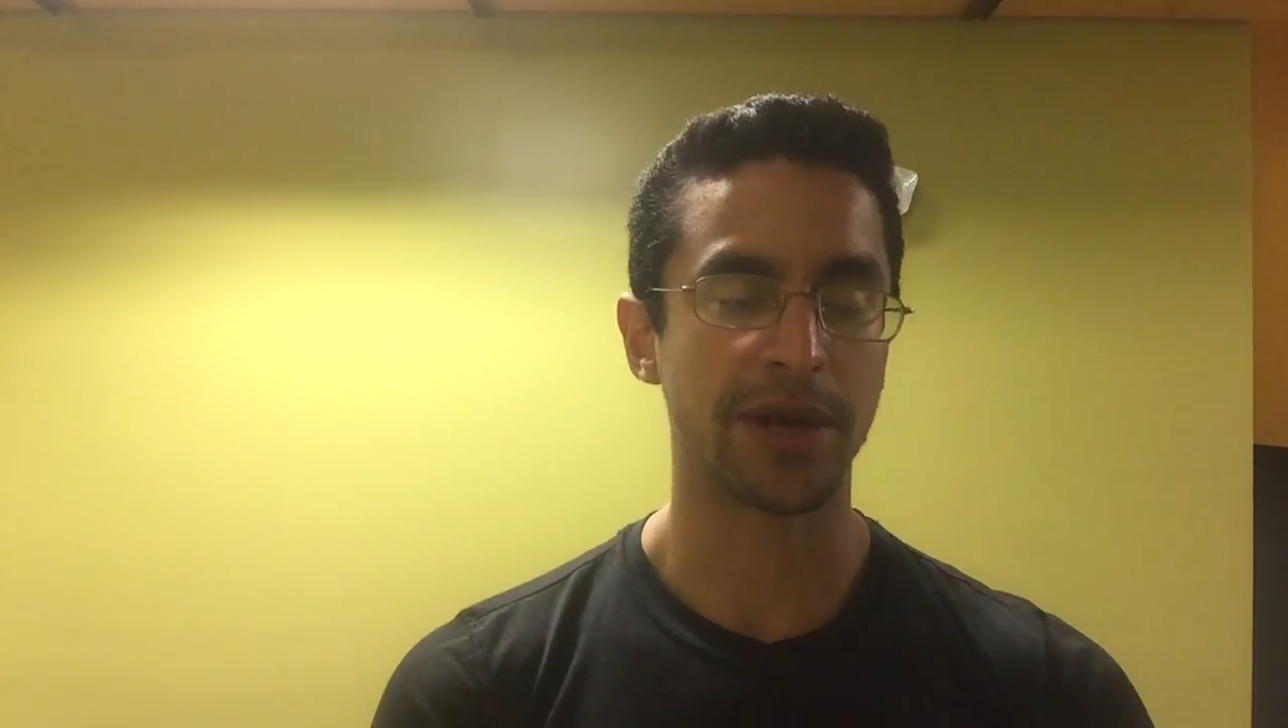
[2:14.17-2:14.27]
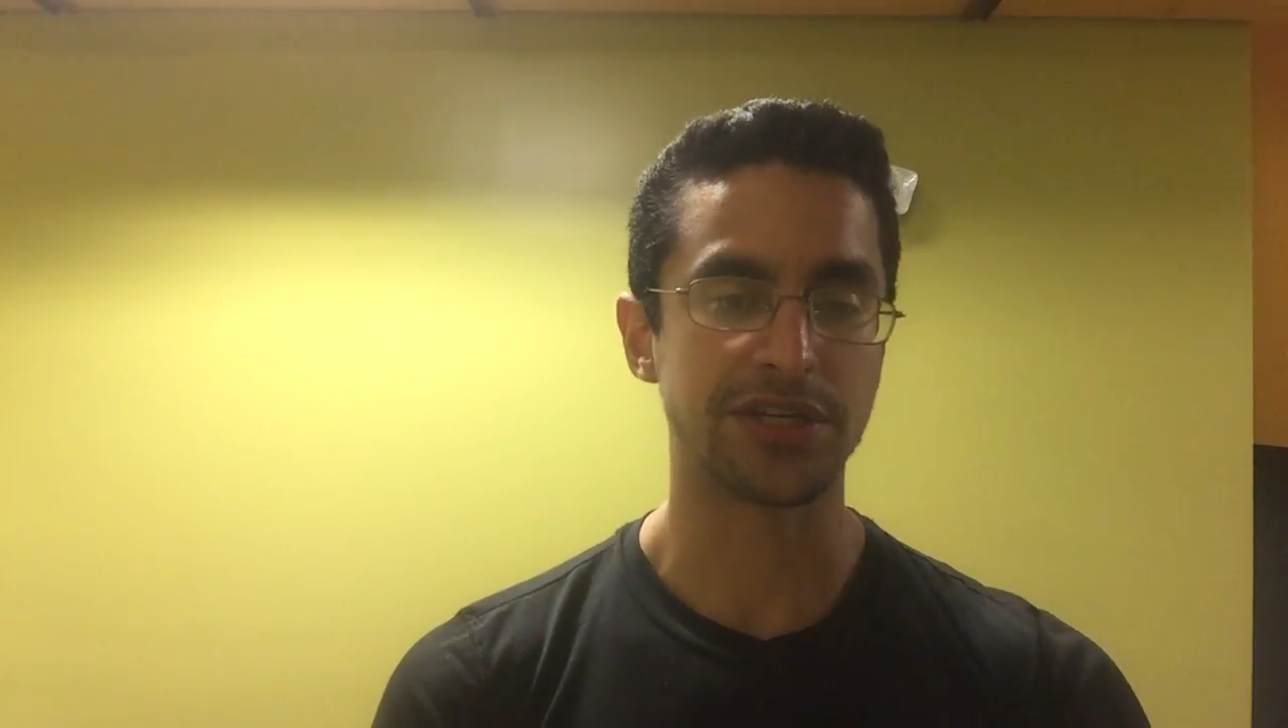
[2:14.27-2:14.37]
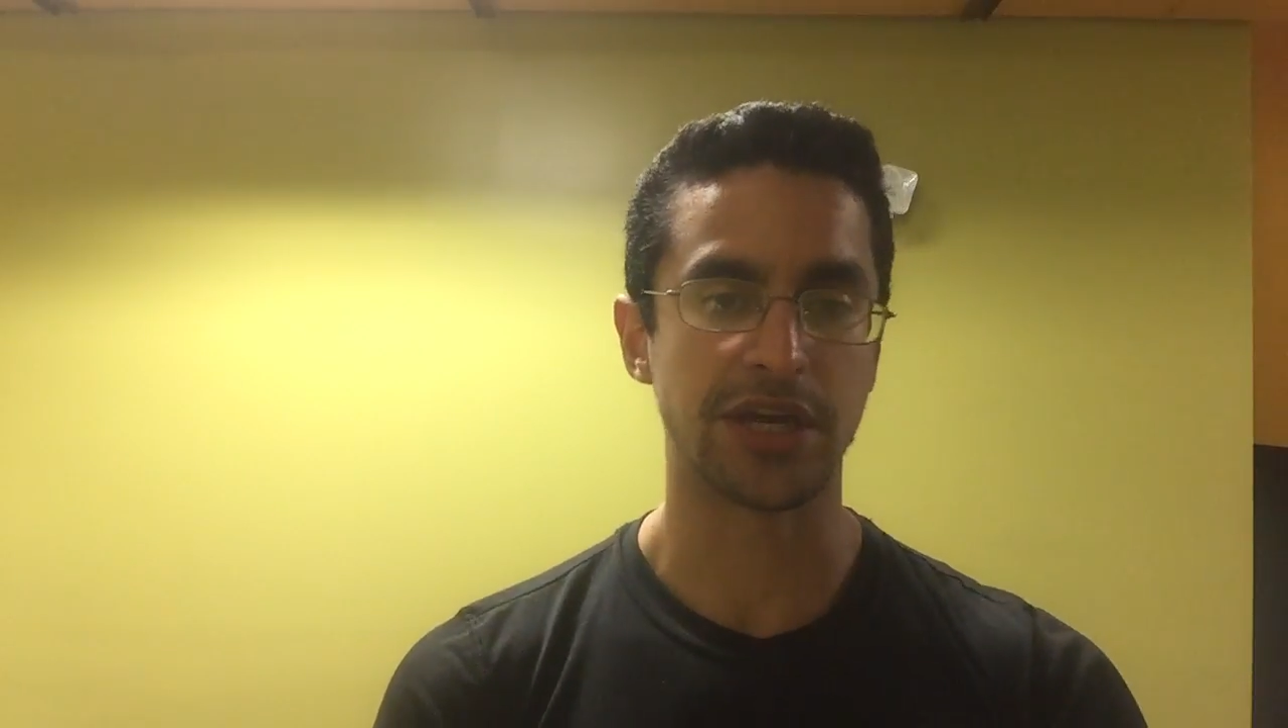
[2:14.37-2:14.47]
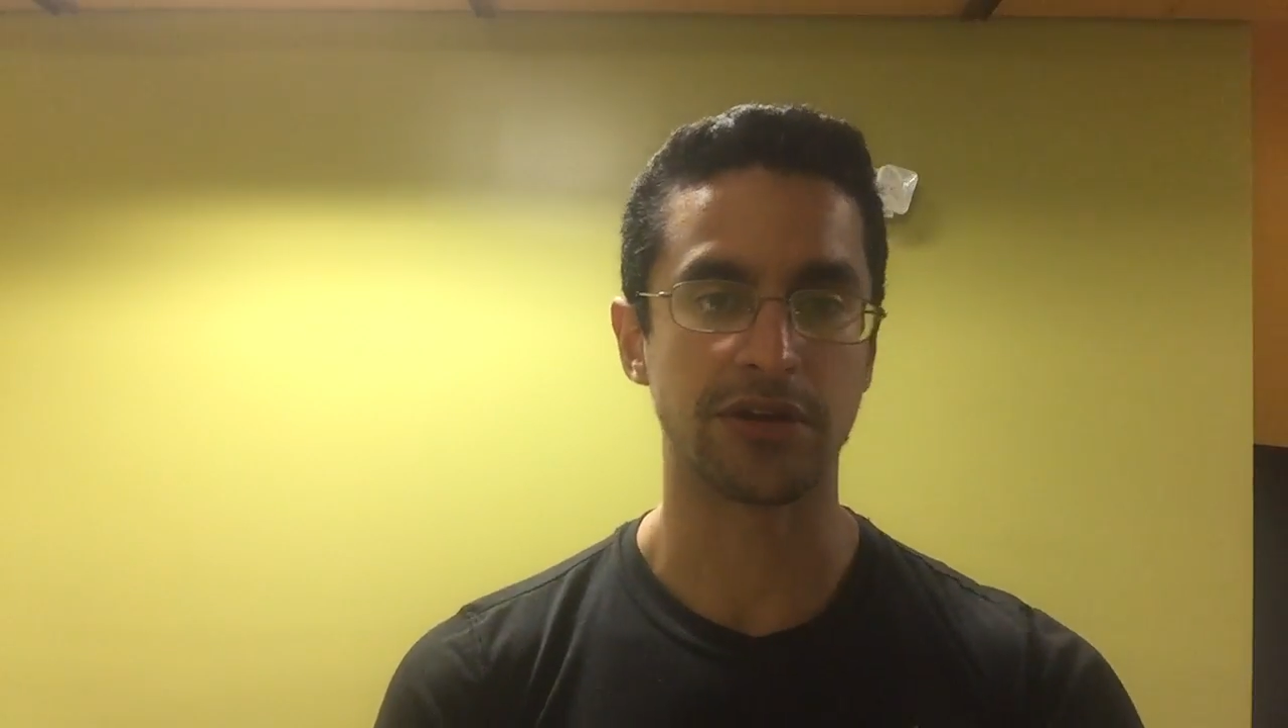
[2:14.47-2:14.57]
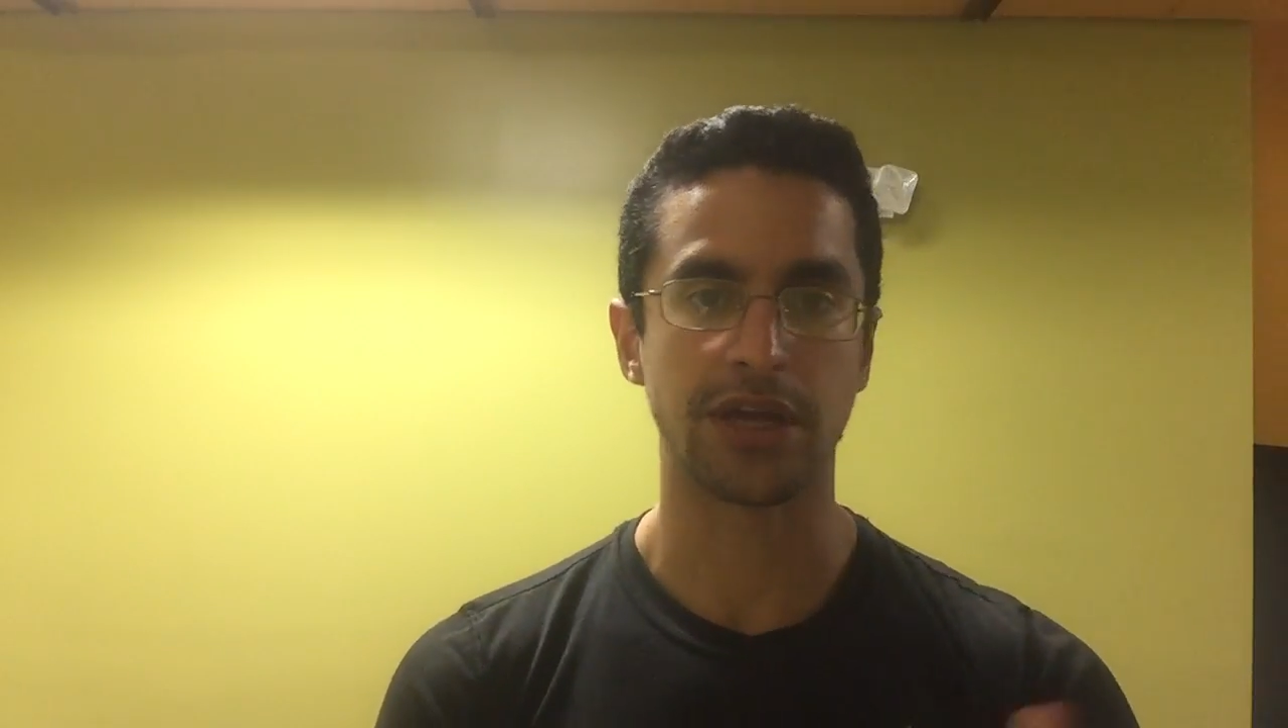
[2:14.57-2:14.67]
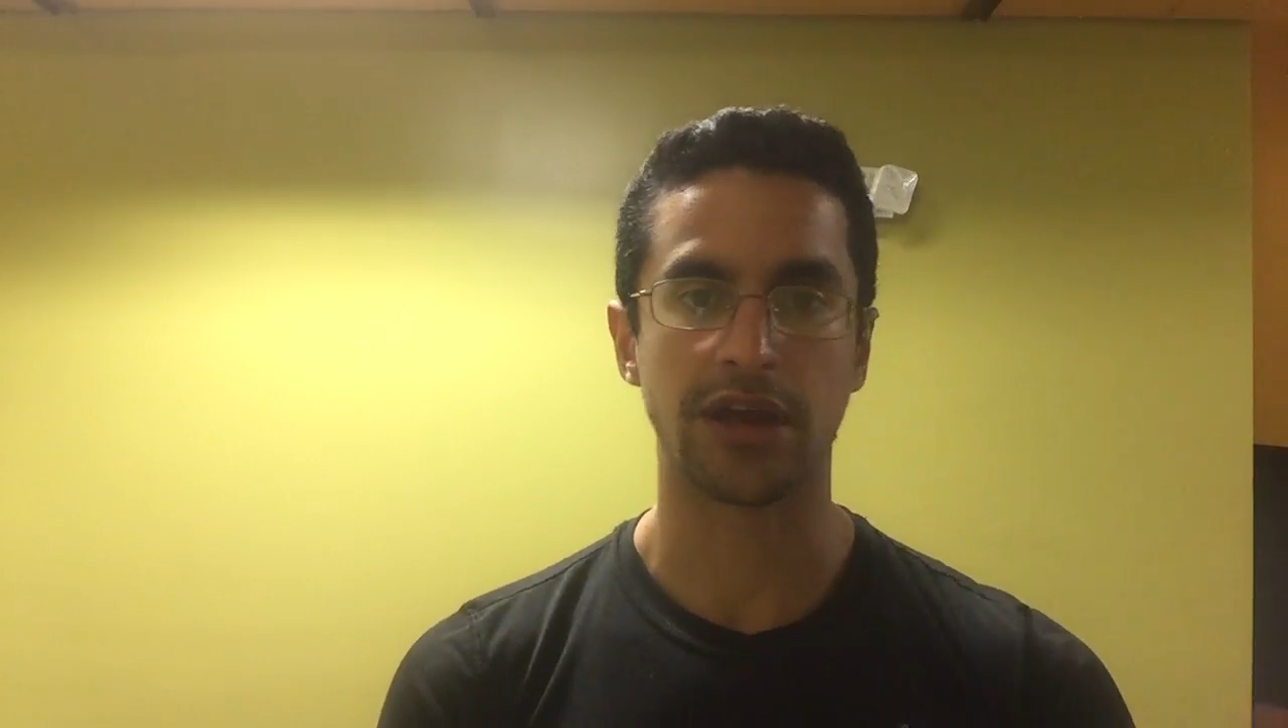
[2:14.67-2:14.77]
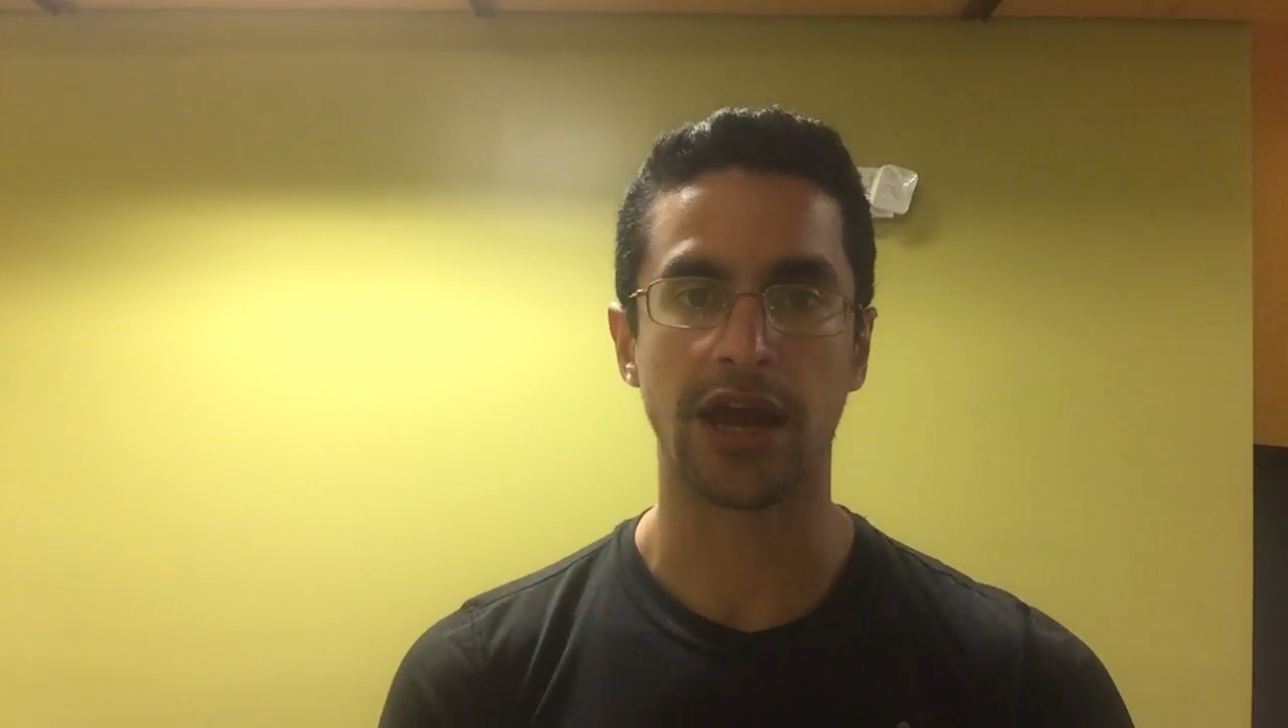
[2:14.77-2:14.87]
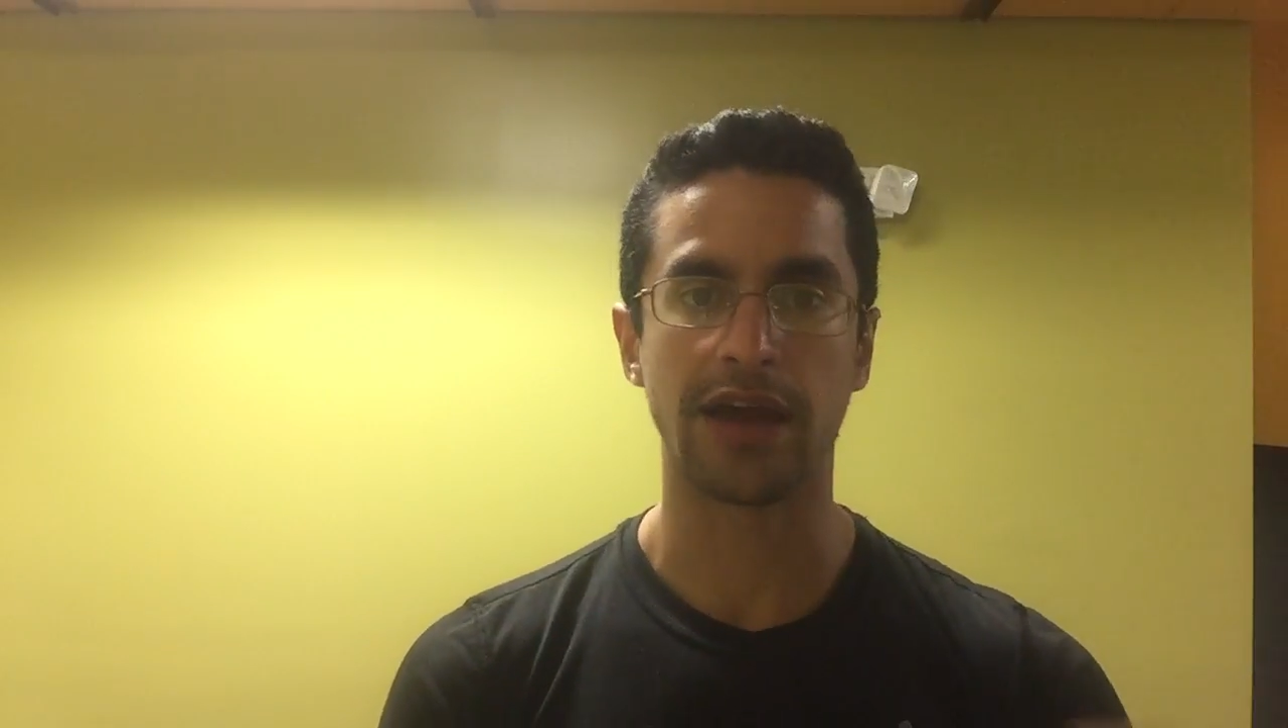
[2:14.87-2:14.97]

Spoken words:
my channel here,